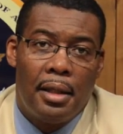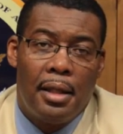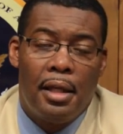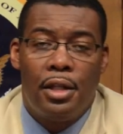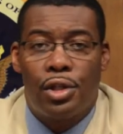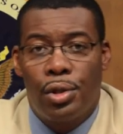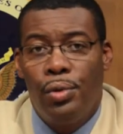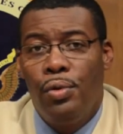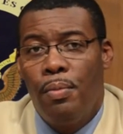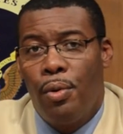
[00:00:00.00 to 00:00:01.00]
the
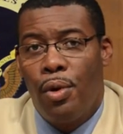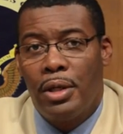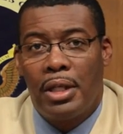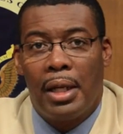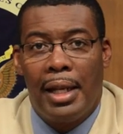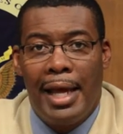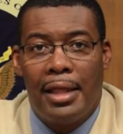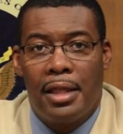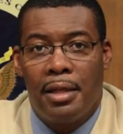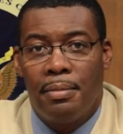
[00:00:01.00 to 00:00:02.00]
school board to
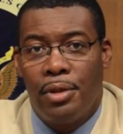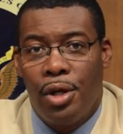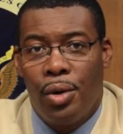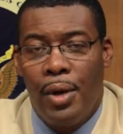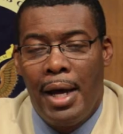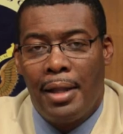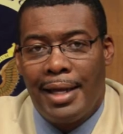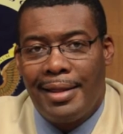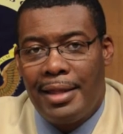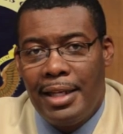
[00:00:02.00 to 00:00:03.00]
let them know
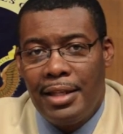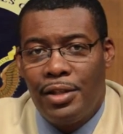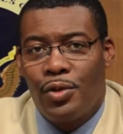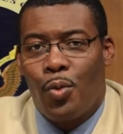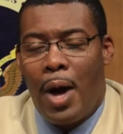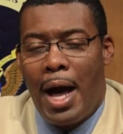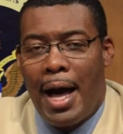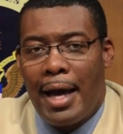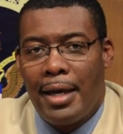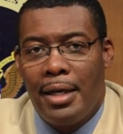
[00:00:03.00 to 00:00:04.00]
that this is
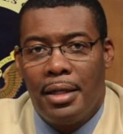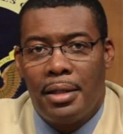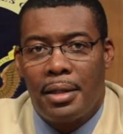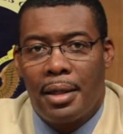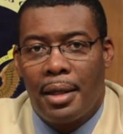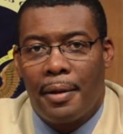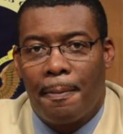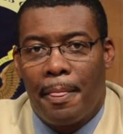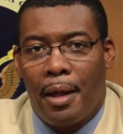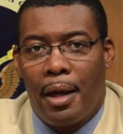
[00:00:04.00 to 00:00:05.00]
why it is
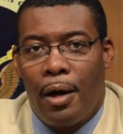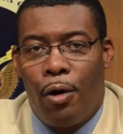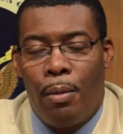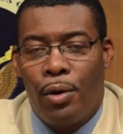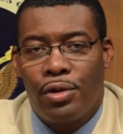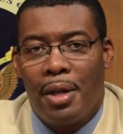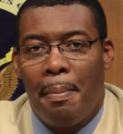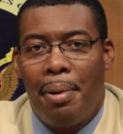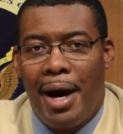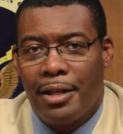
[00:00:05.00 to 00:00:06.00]
almost
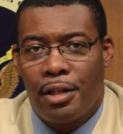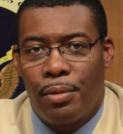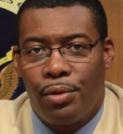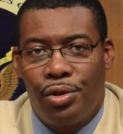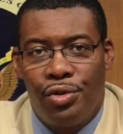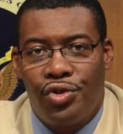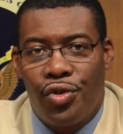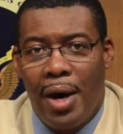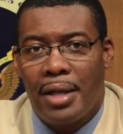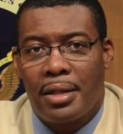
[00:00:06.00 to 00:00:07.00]
impossible to
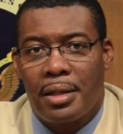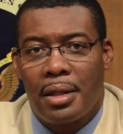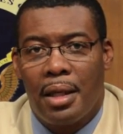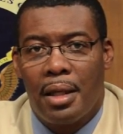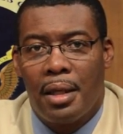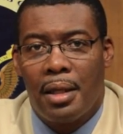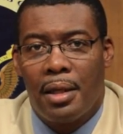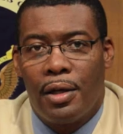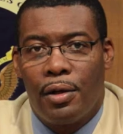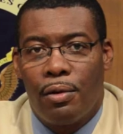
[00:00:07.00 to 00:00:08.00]
trust
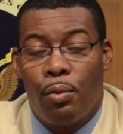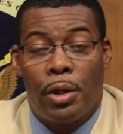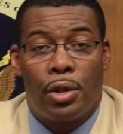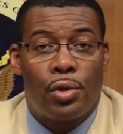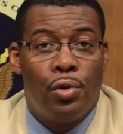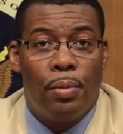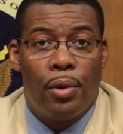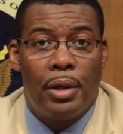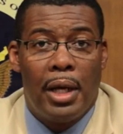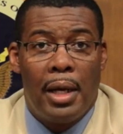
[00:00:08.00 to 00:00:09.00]
what the school
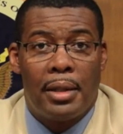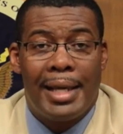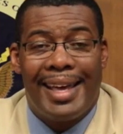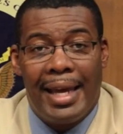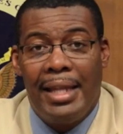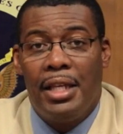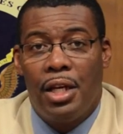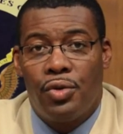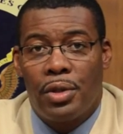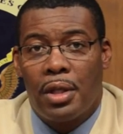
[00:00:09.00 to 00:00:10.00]
board does in
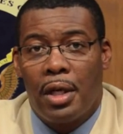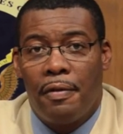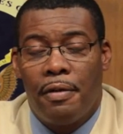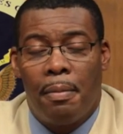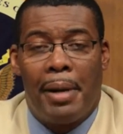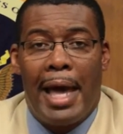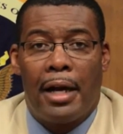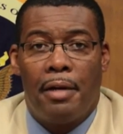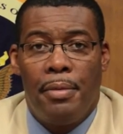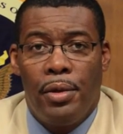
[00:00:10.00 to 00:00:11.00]
the interest of the
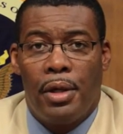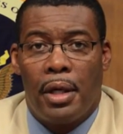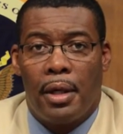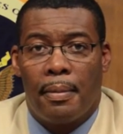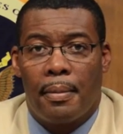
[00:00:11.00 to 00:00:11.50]
black community.